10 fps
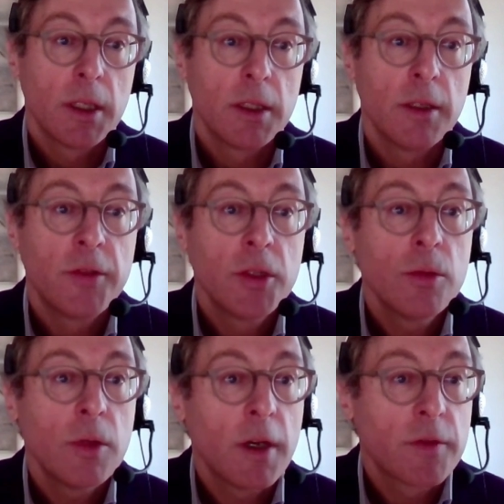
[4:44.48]
The
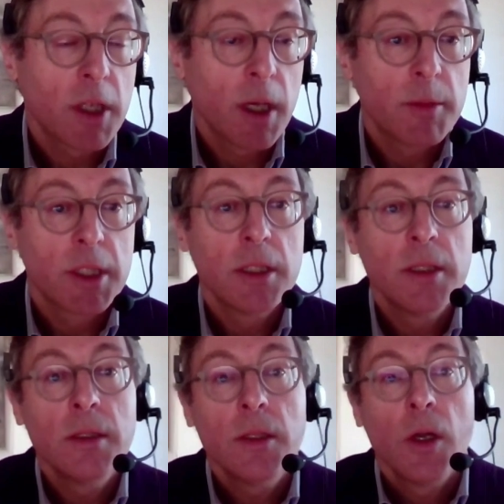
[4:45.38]
view of the
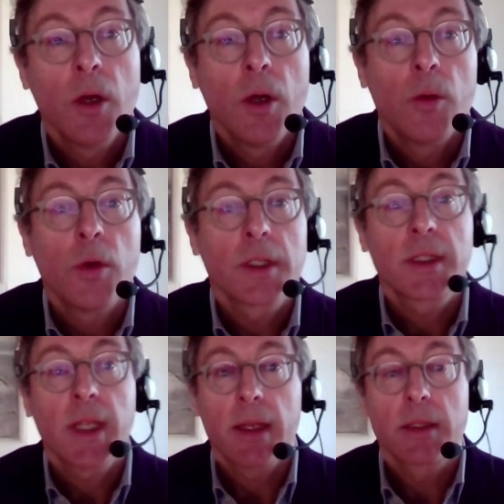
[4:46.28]
Commission was
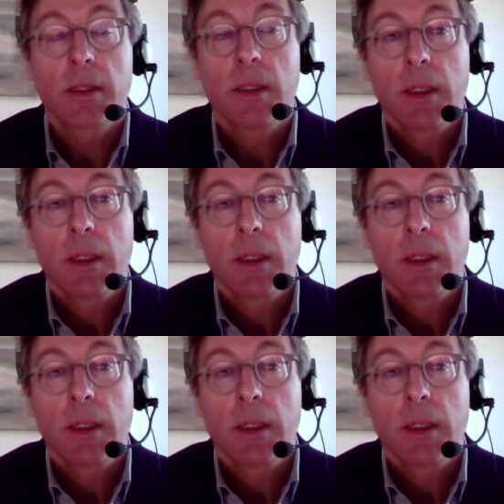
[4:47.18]
that,